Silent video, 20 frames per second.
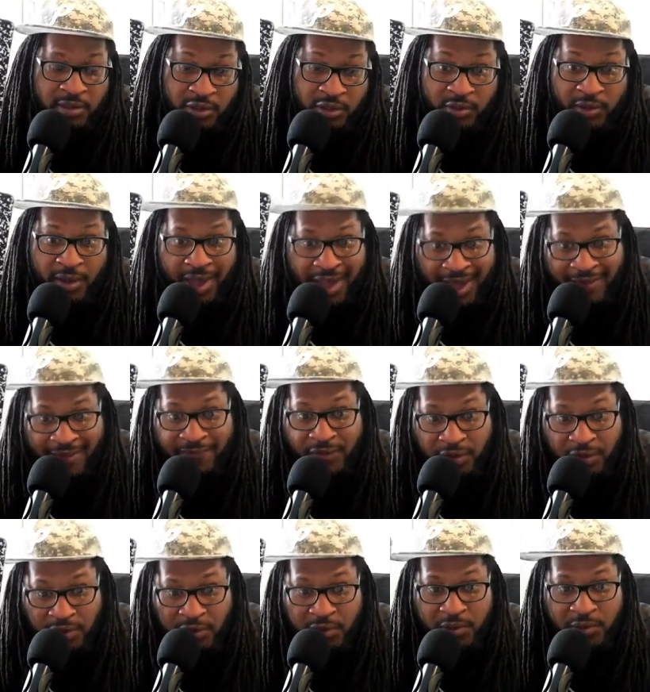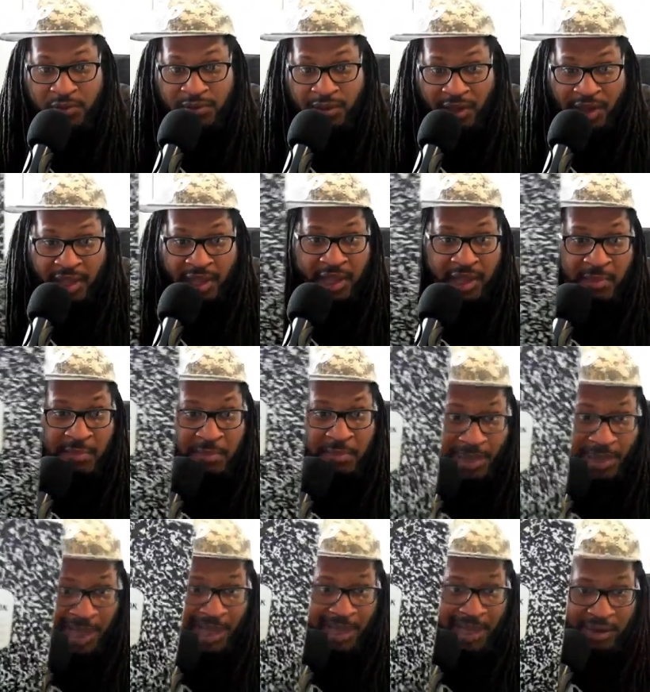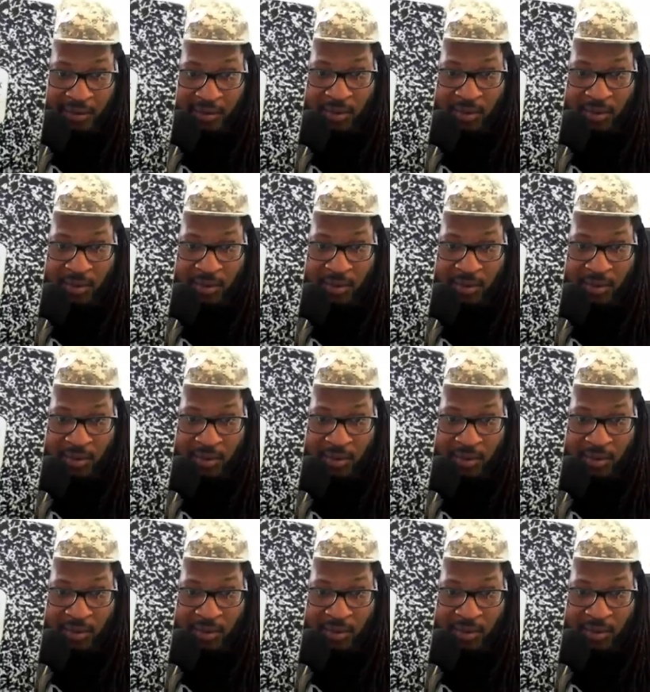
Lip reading: Do you have to use a black